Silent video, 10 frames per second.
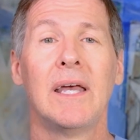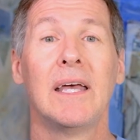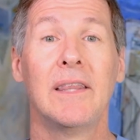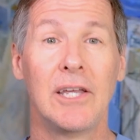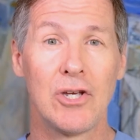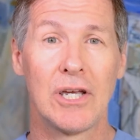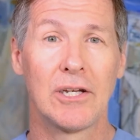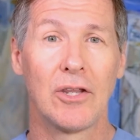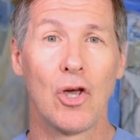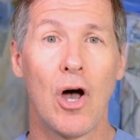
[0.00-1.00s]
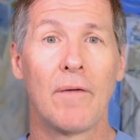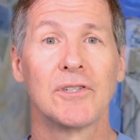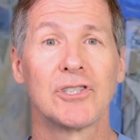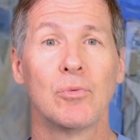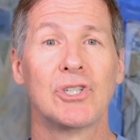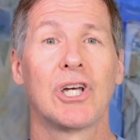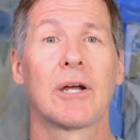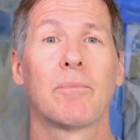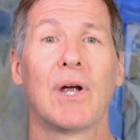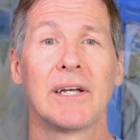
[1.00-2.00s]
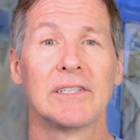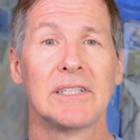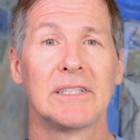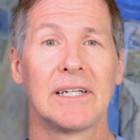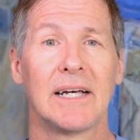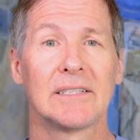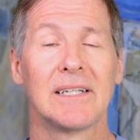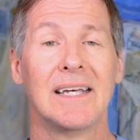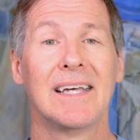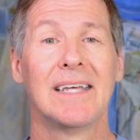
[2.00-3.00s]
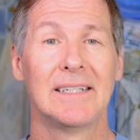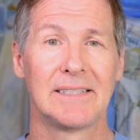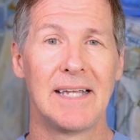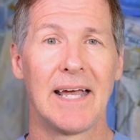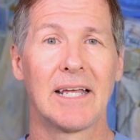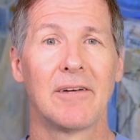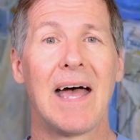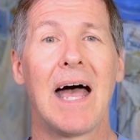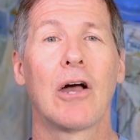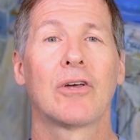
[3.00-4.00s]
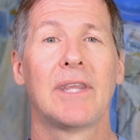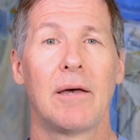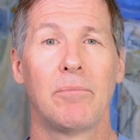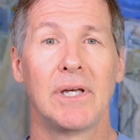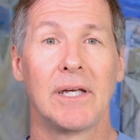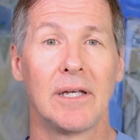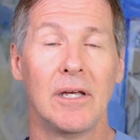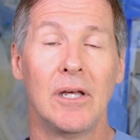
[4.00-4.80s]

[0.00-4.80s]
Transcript: and then you get to the office and we check a pregnancy test and it's negative. How could that be?